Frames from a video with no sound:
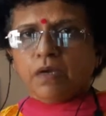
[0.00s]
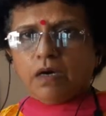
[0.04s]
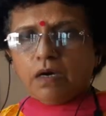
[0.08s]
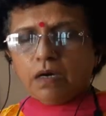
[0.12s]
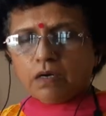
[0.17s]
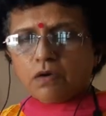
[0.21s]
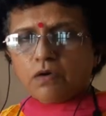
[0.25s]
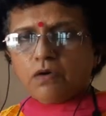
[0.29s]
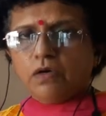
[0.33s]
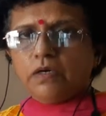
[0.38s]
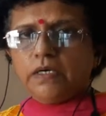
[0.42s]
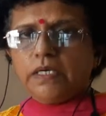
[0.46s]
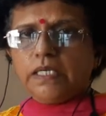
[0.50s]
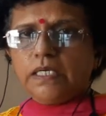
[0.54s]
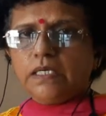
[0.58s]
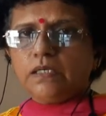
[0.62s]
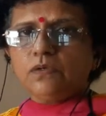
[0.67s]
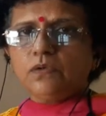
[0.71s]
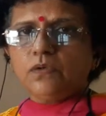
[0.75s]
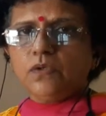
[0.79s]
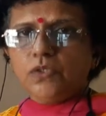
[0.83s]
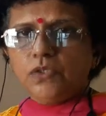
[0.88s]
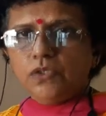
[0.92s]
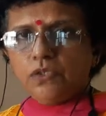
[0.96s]
according
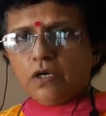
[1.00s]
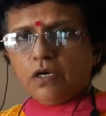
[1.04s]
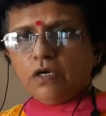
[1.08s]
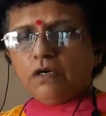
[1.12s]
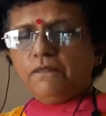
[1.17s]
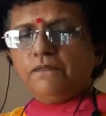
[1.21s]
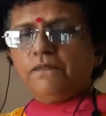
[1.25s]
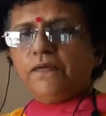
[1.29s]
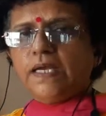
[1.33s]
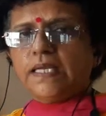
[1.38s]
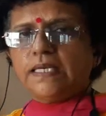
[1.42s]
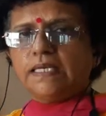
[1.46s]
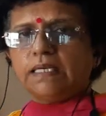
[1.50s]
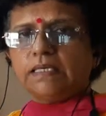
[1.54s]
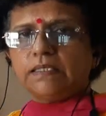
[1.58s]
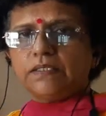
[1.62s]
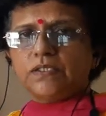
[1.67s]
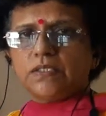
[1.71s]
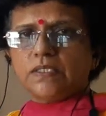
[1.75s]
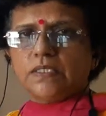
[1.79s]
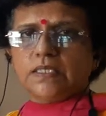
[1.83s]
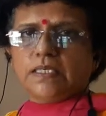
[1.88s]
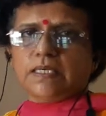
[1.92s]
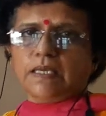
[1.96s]
to your
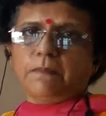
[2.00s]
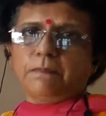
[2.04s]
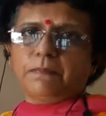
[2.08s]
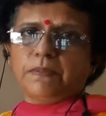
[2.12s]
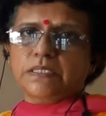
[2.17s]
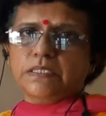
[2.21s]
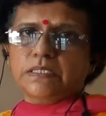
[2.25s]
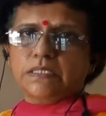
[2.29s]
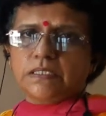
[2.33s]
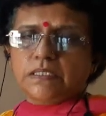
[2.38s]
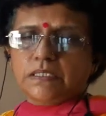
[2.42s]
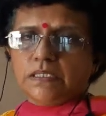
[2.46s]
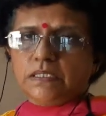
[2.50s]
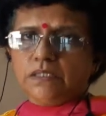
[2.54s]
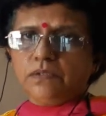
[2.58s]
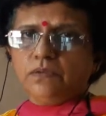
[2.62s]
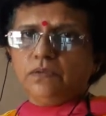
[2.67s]
financial capacity